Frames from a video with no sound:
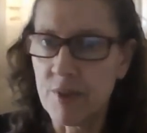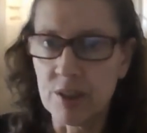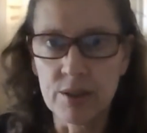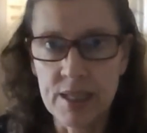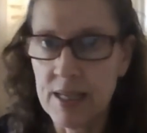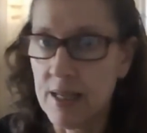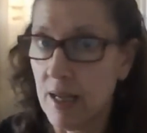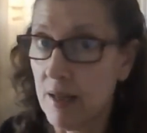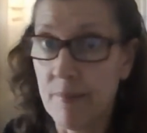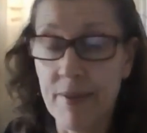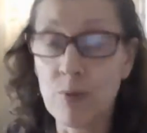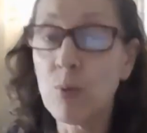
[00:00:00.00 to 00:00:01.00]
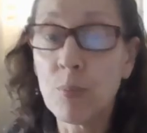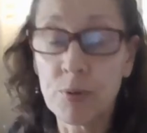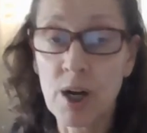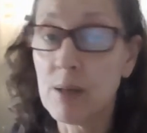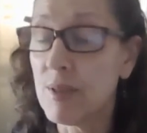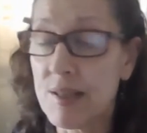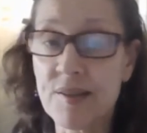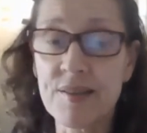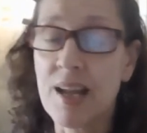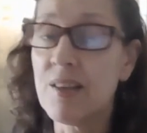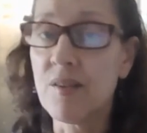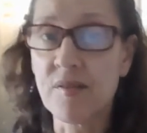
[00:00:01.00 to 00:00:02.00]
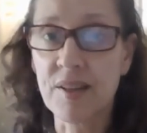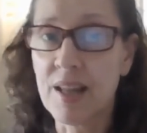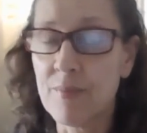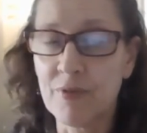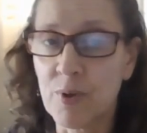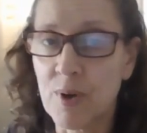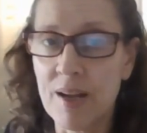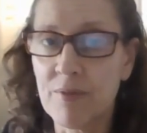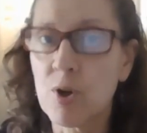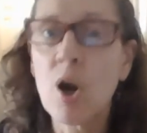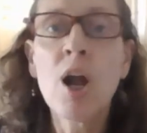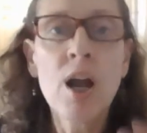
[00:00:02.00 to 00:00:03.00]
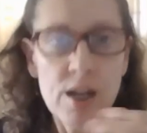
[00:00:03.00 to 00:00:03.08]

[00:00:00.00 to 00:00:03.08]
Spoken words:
The link will probably stay the same forever.